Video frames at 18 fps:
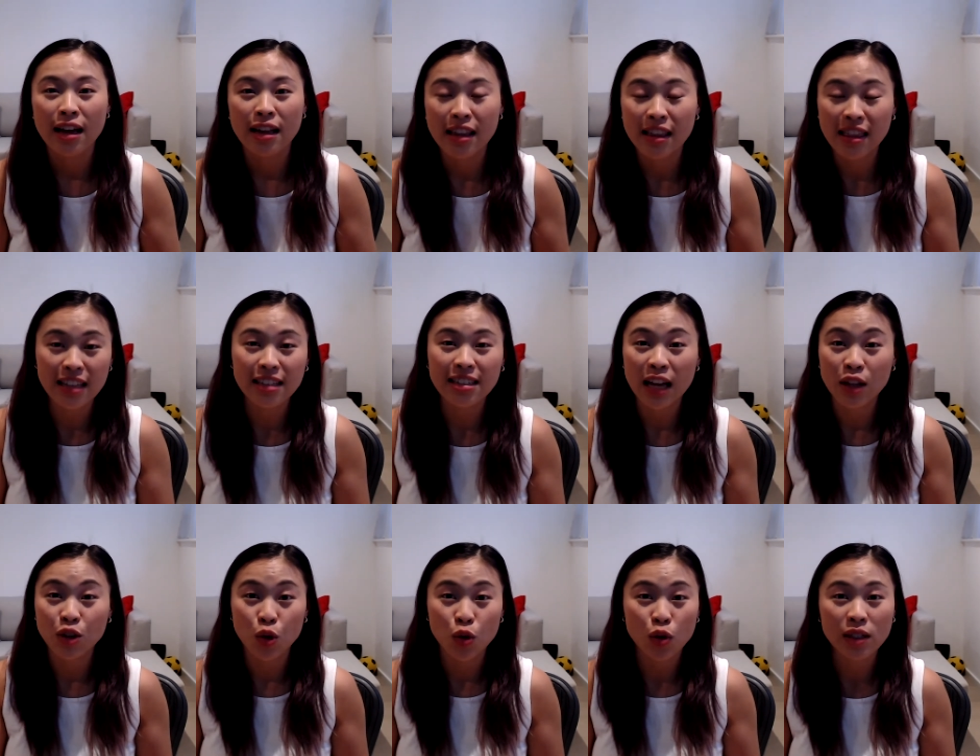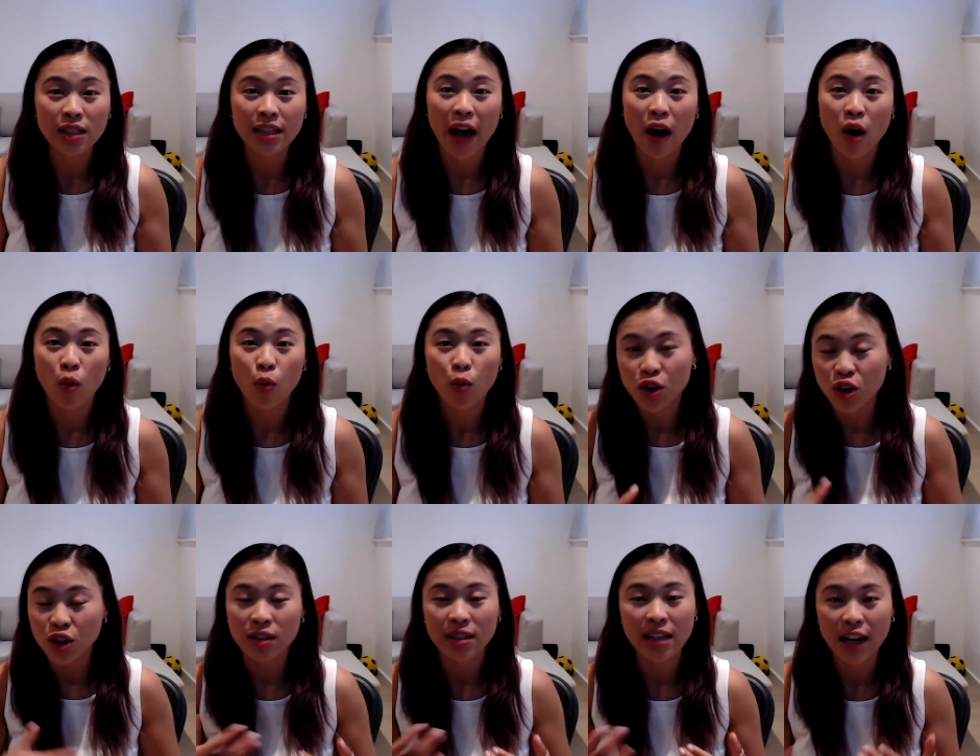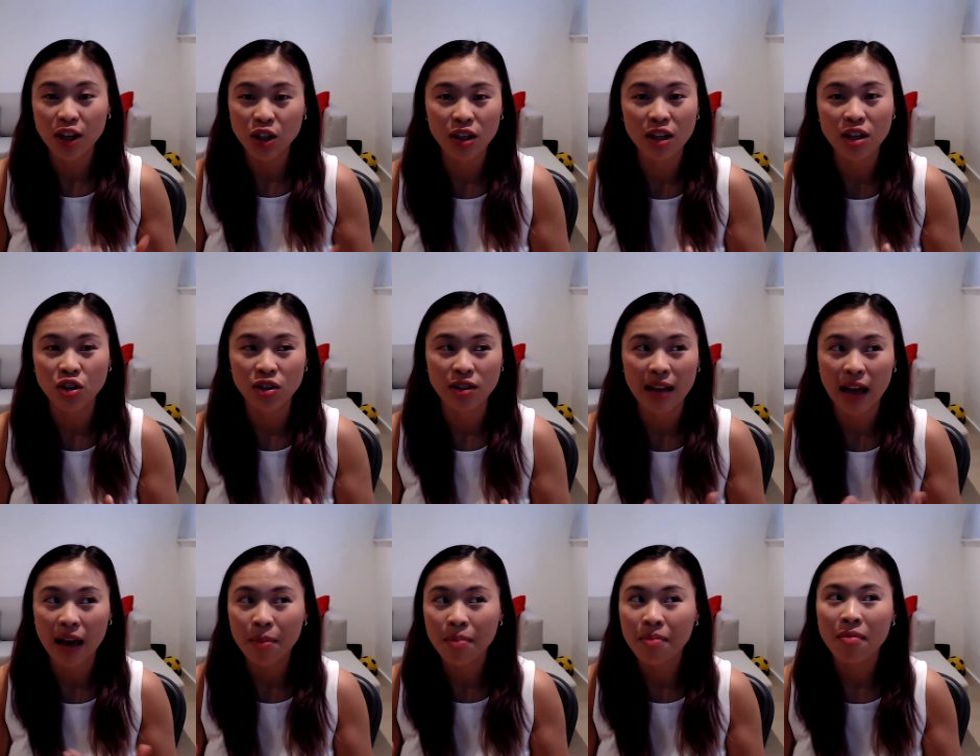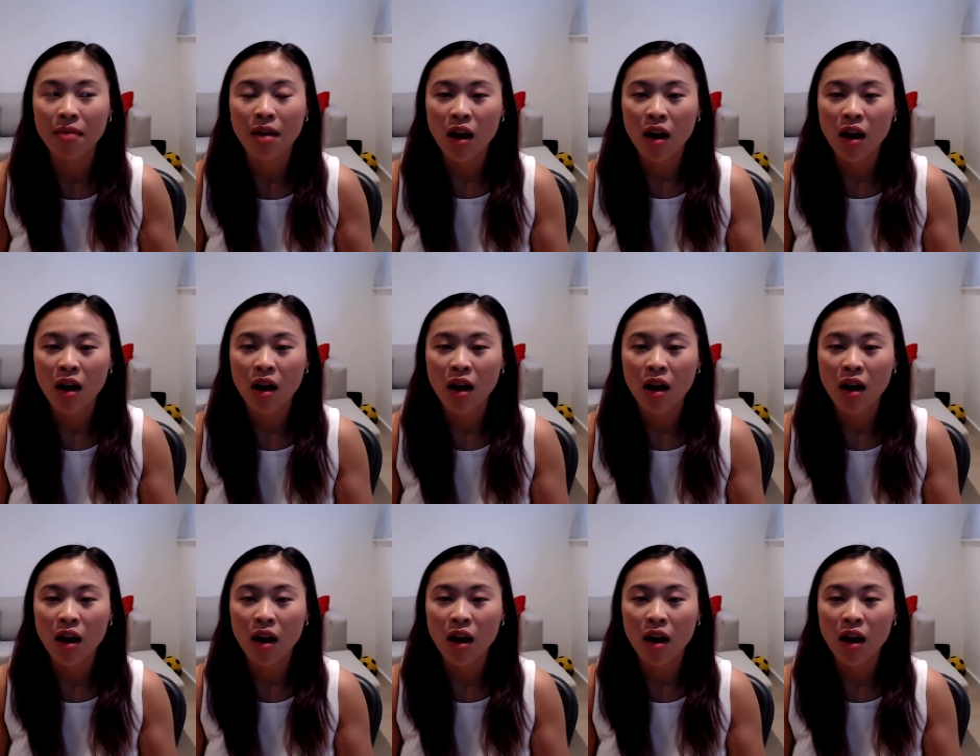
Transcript: the things that don't scale, which is actually just like